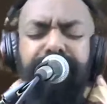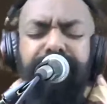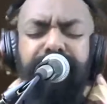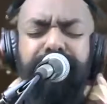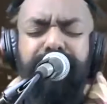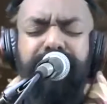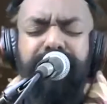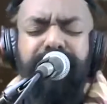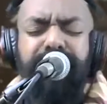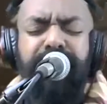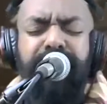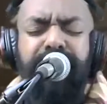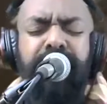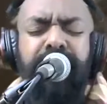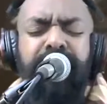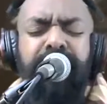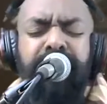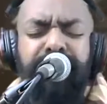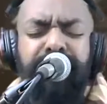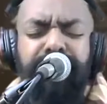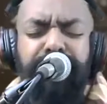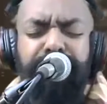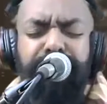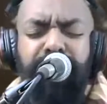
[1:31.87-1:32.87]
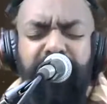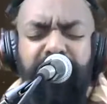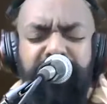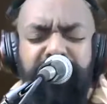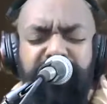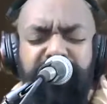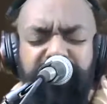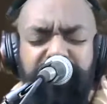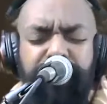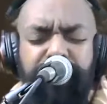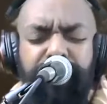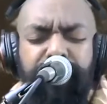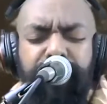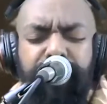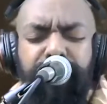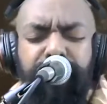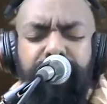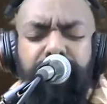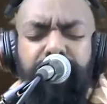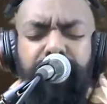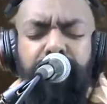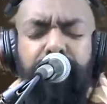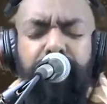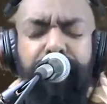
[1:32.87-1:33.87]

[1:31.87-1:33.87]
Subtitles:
state of depression,